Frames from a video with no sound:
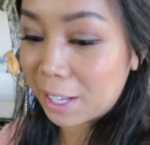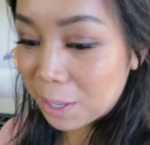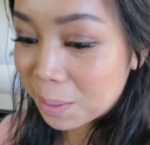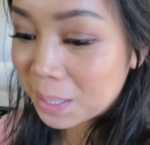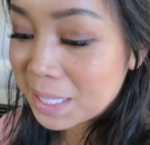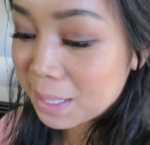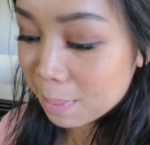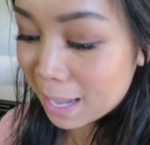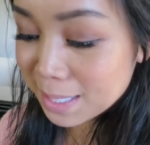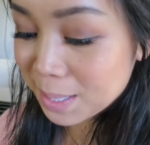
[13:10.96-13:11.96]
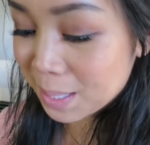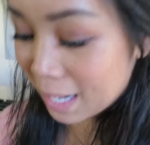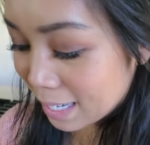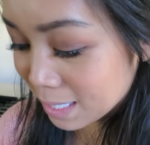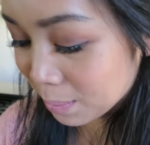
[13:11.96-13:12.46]
I noticed the past two
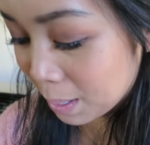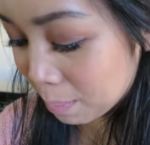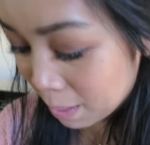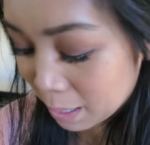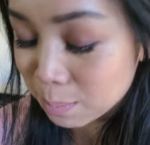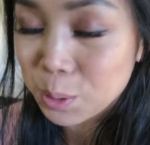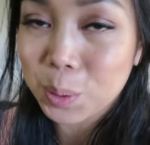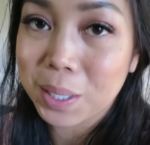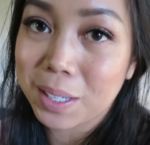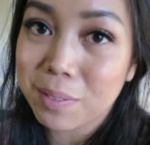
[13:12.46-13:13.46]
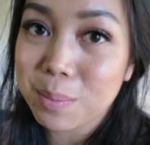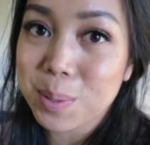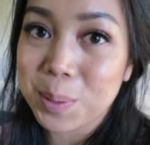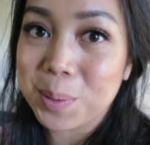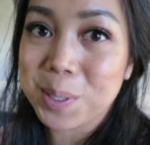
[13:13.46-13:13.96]
days when I pick up Julianna from
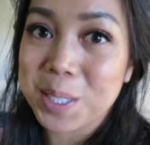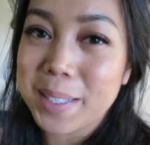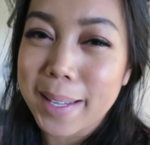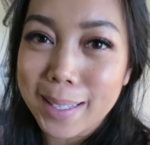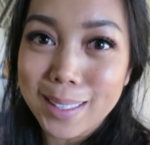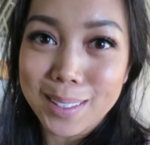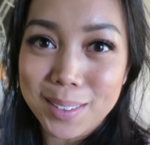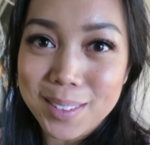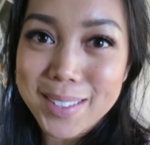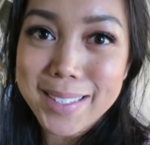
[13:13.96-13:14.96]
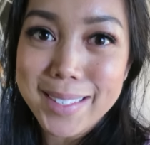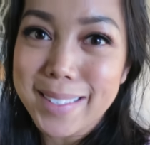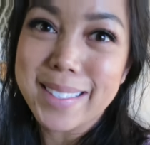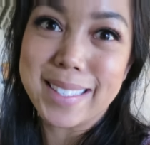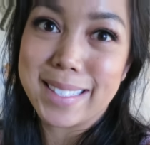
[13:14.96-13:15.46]
school, she's like a little
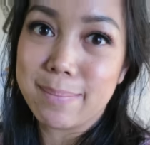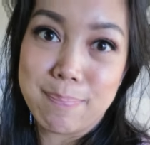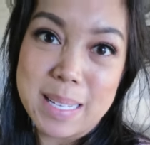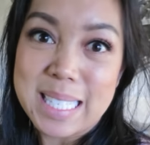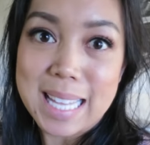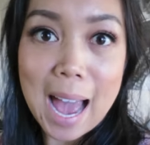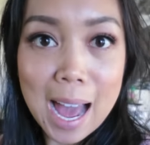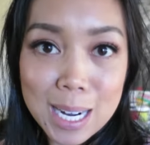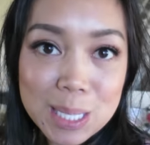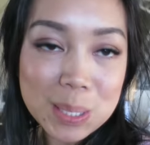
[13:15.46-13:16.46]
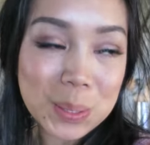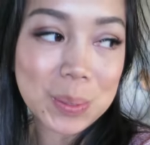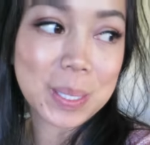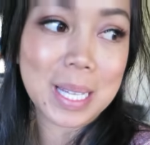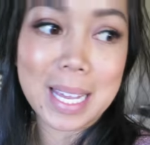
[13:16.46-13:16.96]
this
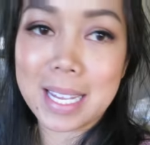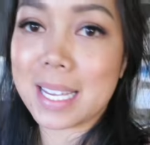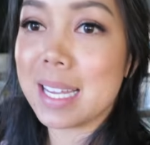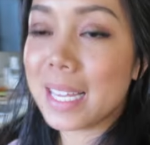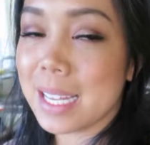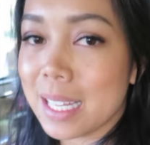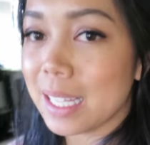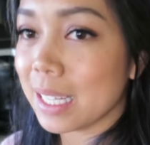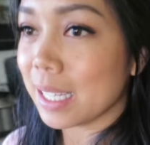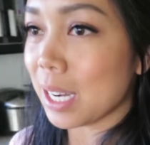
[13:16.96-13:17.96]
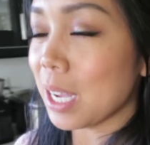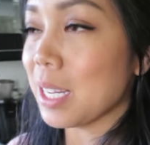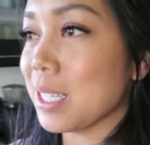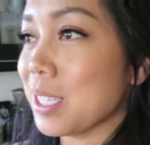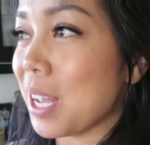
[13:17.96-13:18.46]
attitude, like
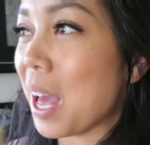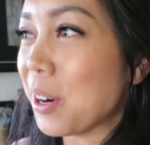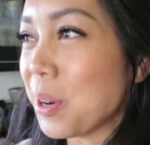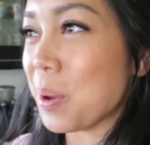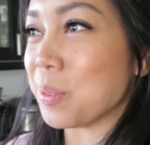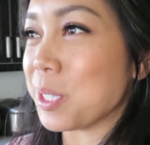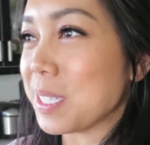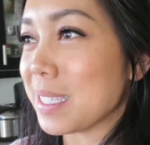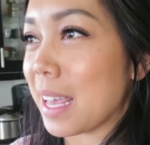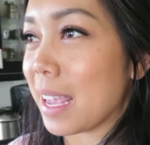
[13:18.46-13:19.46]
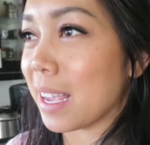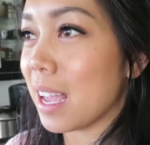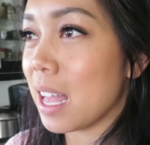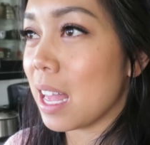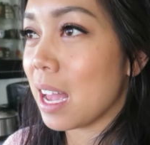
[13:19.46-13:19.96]
not, I don't know, just like
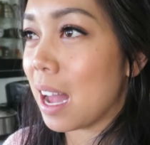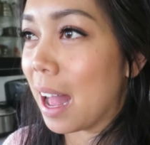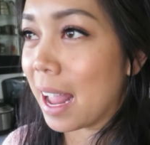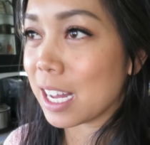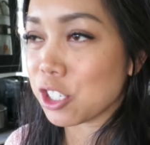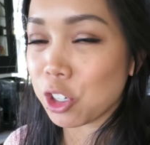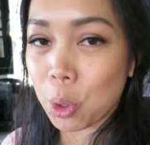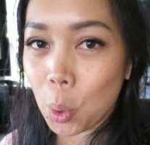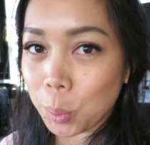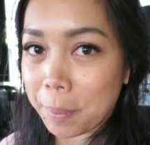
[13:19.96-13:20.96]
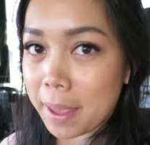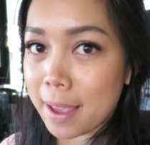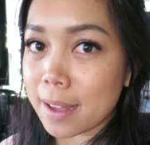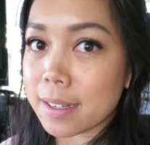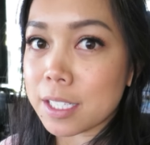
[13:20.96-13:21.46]
I asked her to hold my
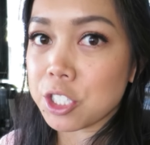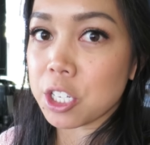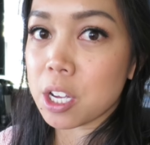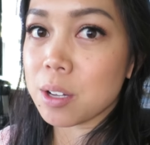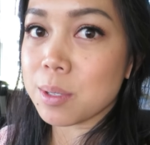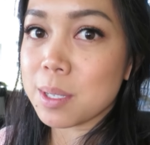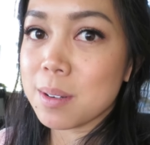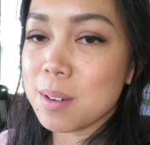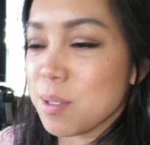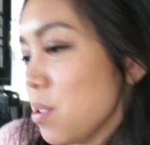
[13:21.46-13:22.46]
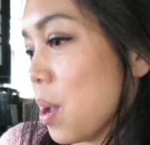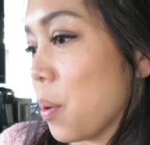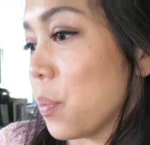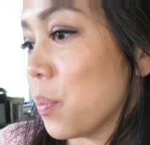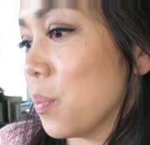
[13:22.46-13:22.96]
hand and she goes,
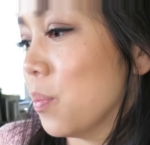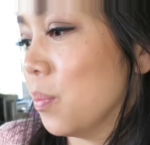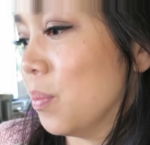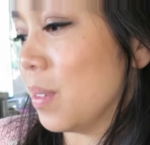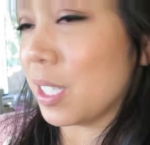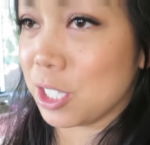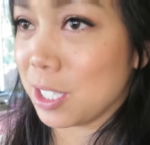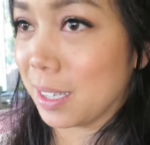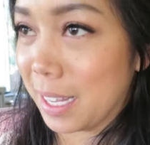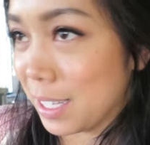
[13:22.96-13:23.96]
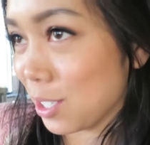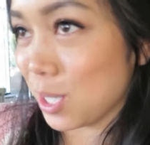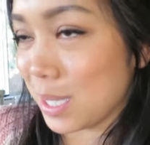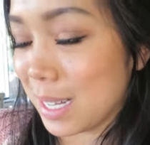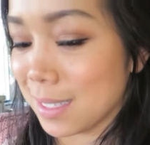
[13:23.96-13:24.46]
no. And she like
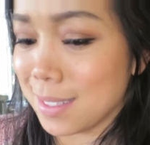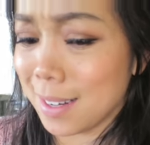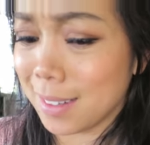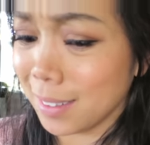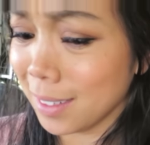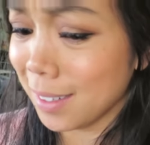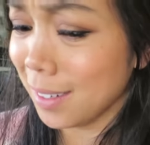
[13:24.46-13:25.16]
just stands there.